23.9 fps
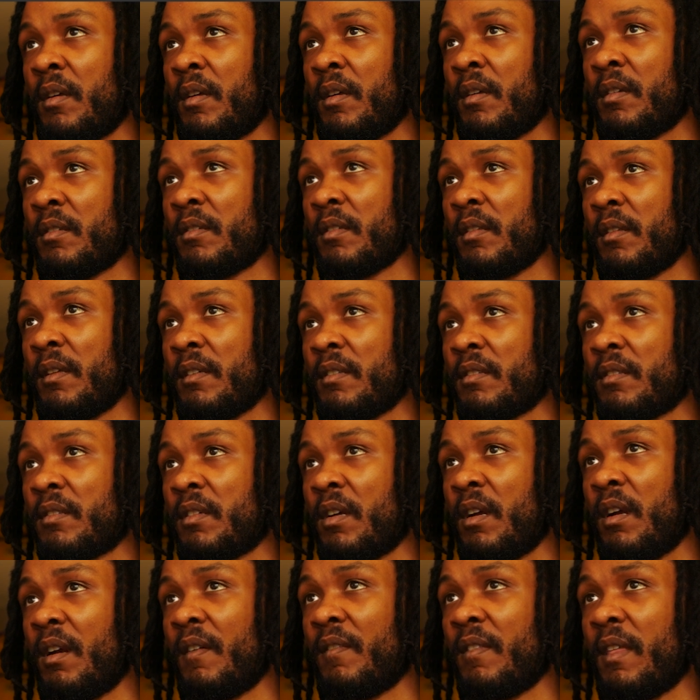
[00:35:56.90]
So let's
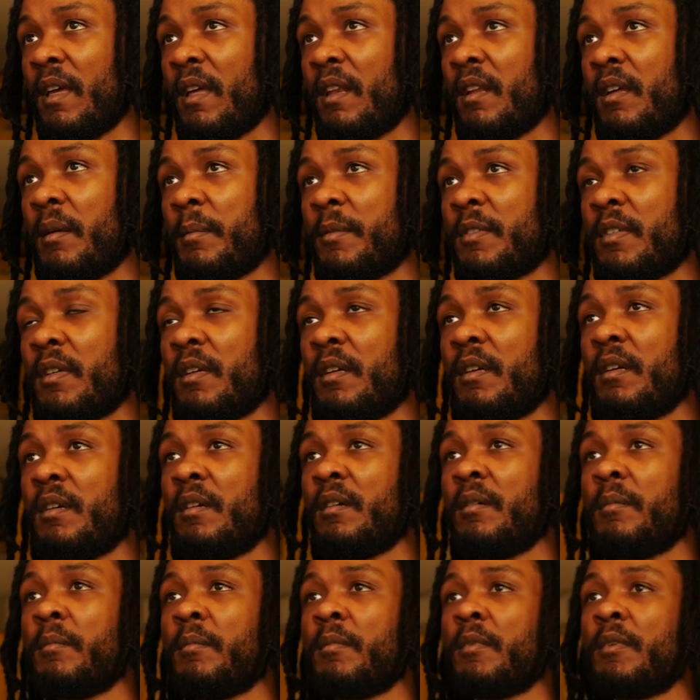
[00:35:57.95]
curve that up
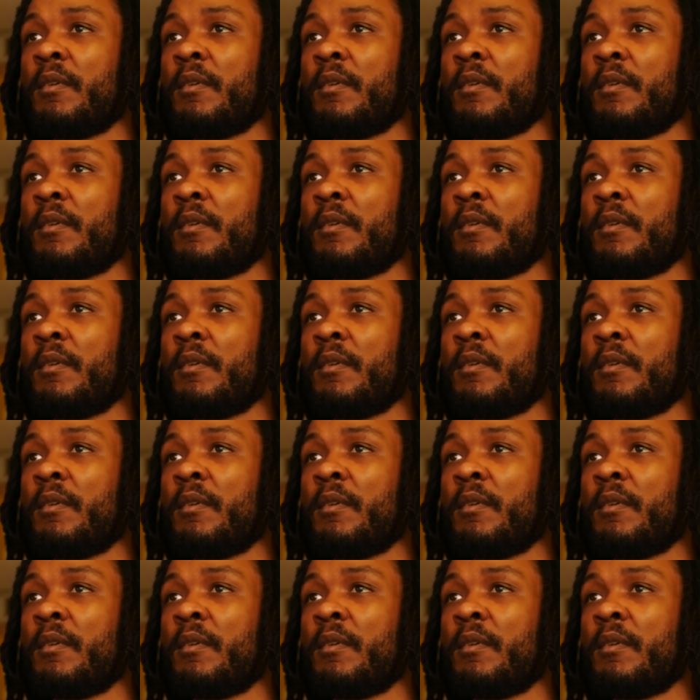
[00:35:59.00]
some.